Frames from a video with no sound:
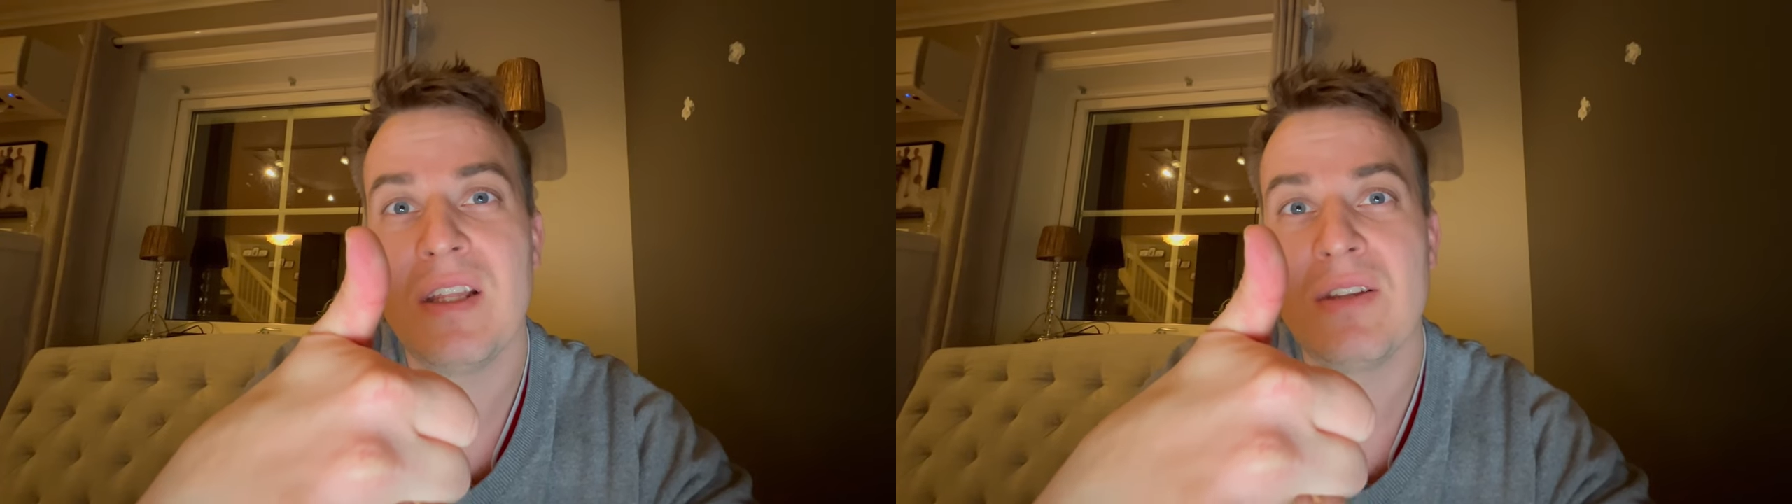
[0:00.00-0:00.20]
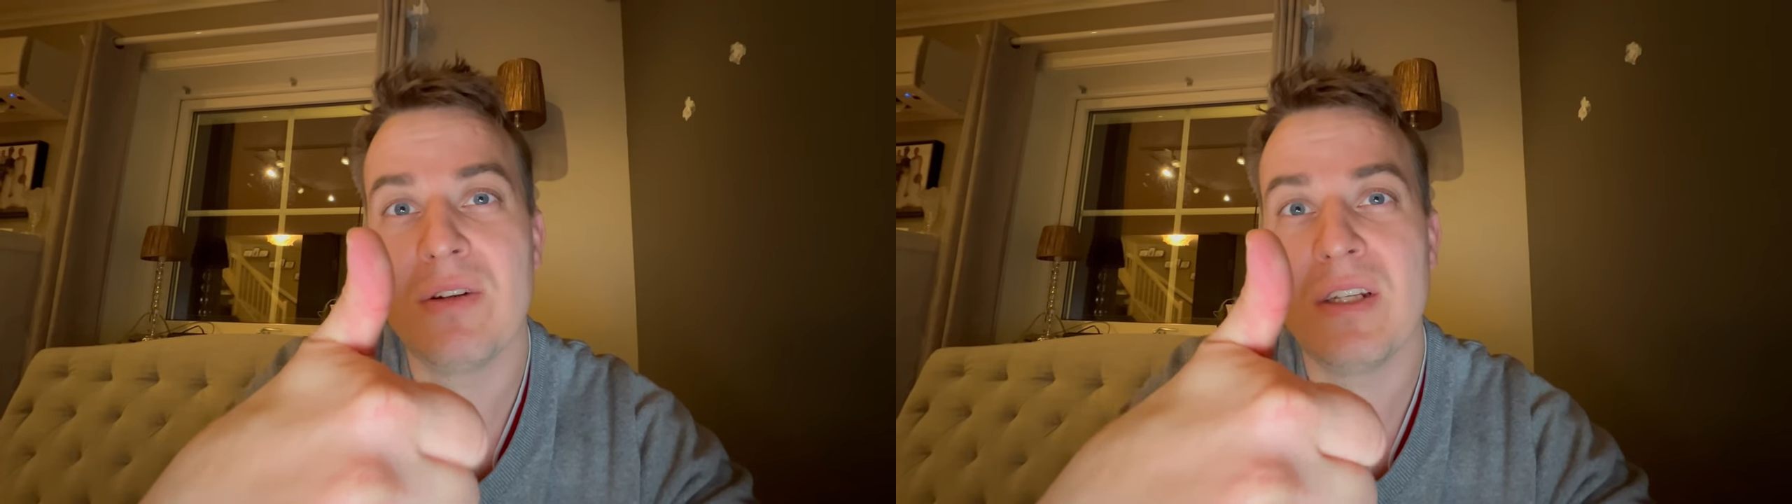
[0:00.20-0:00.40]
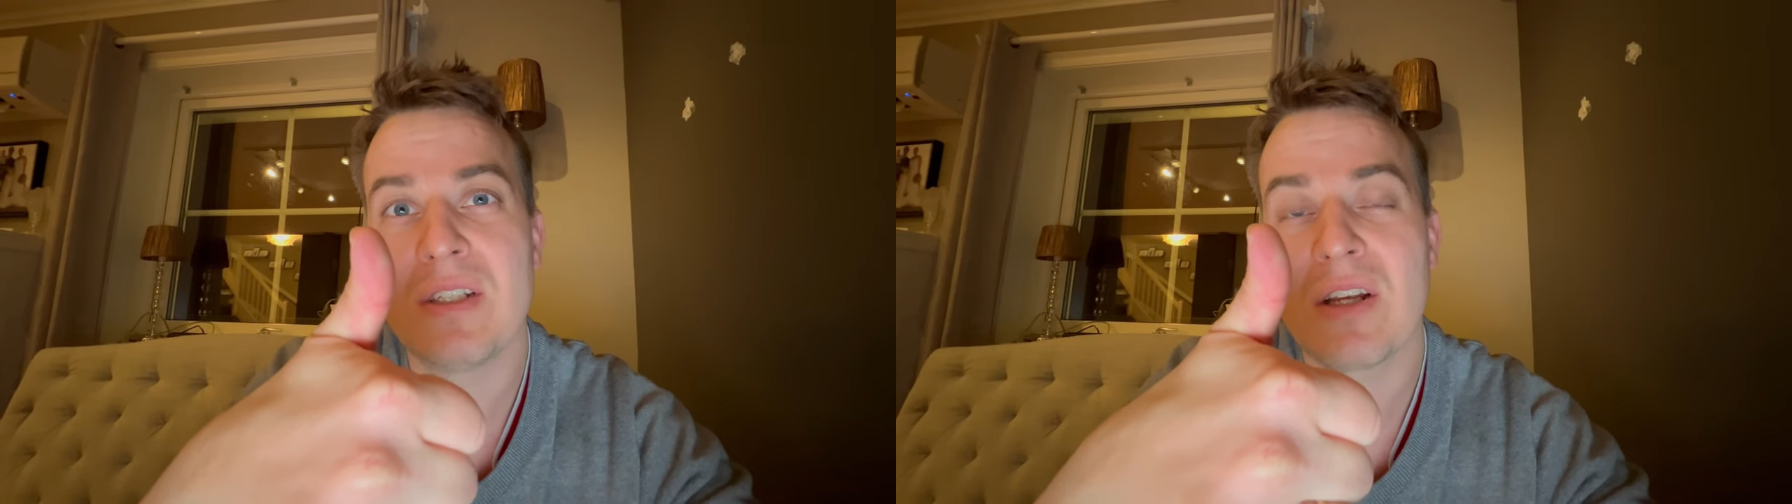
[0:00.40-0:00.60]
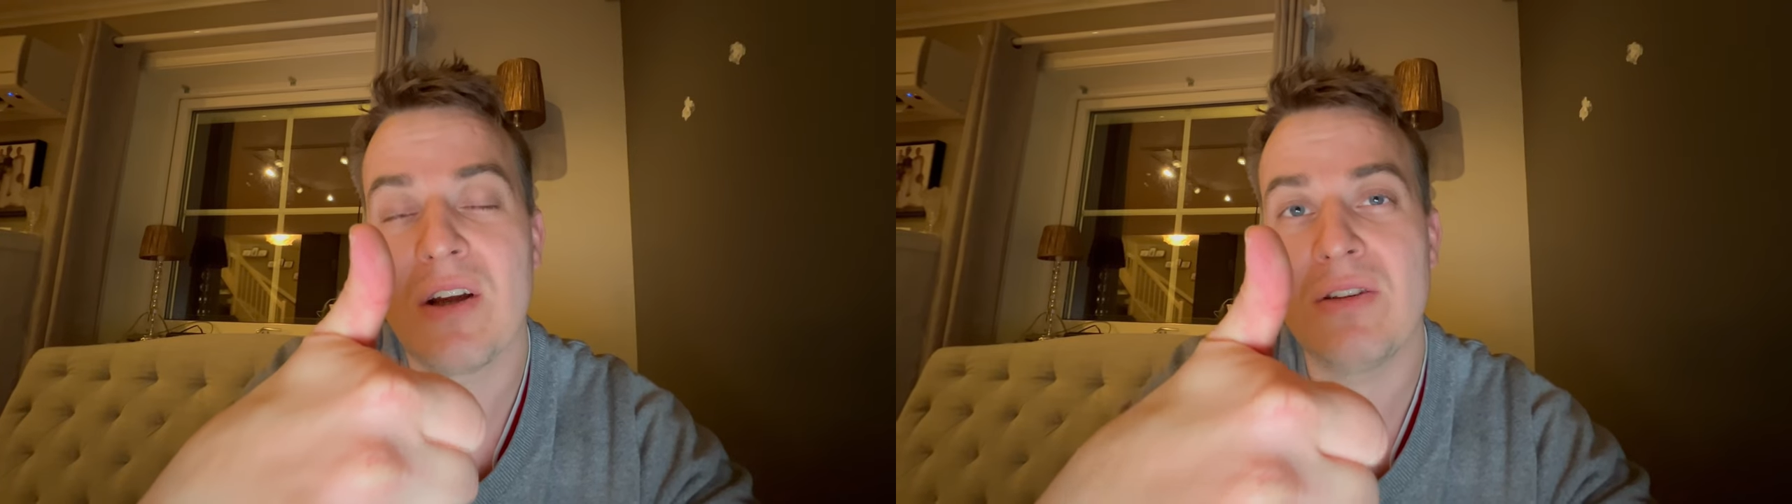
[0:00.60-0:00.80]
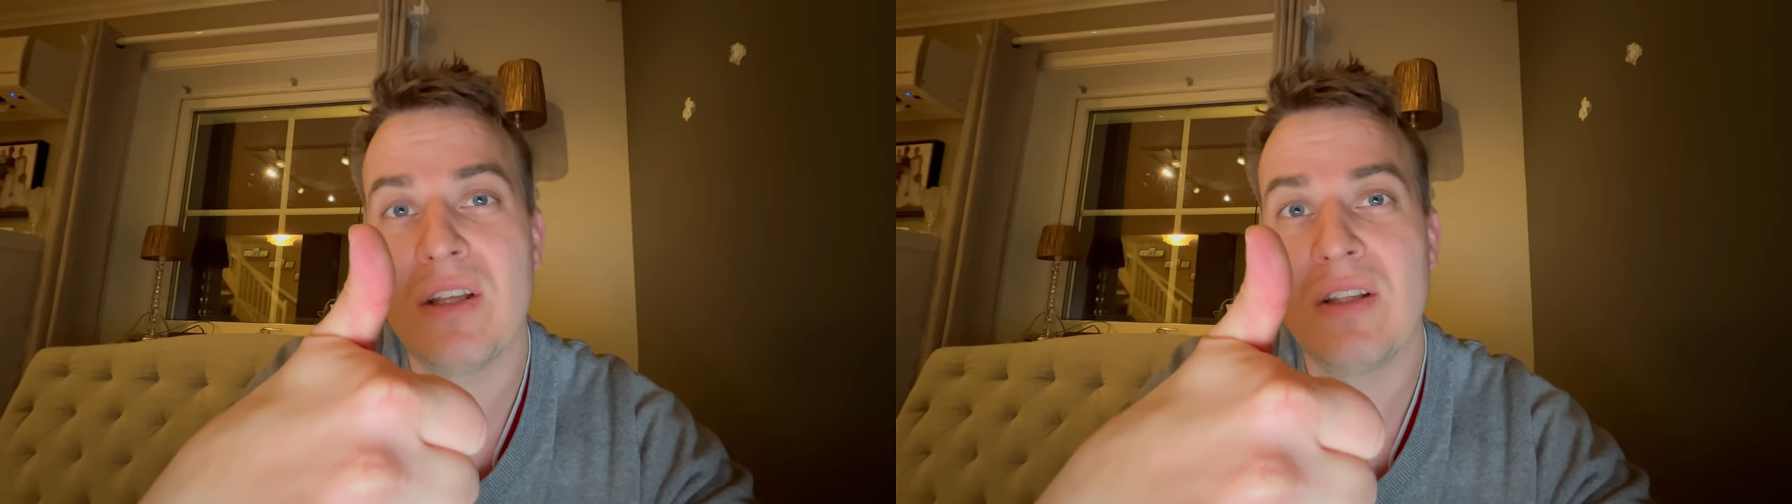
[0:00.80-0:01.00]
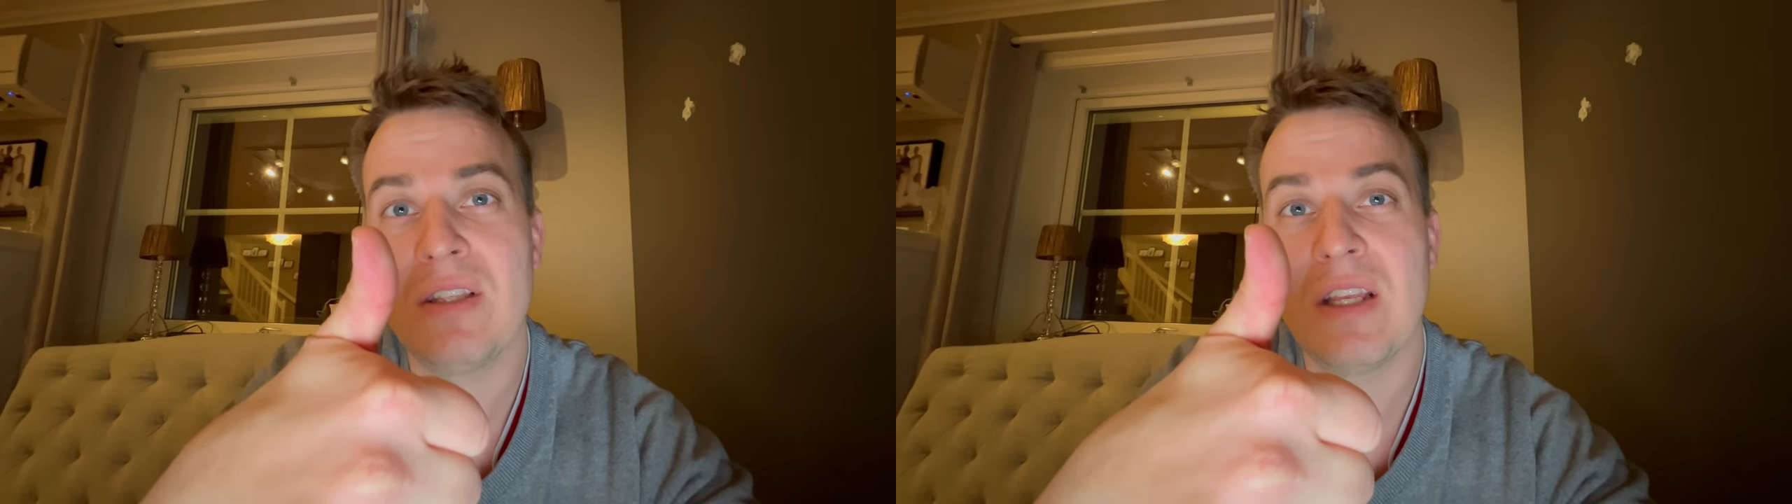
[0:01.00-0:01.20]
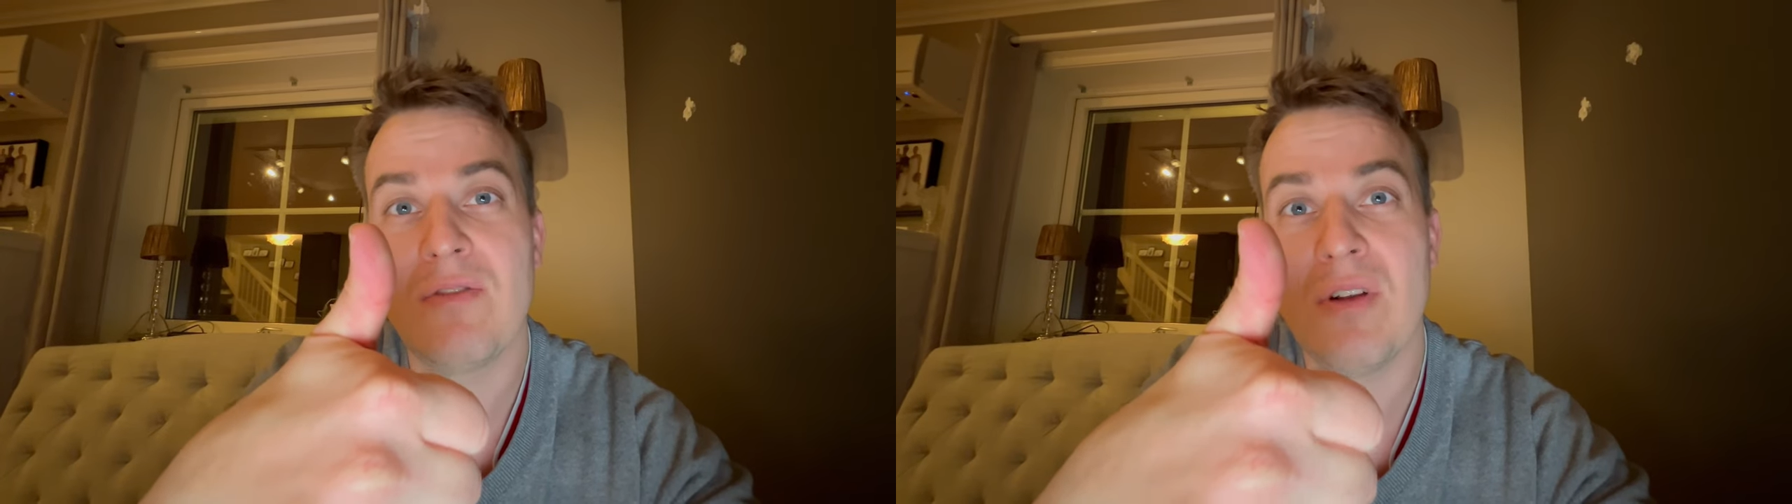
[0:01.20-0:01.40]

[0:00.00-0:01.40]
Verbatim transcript: to this content if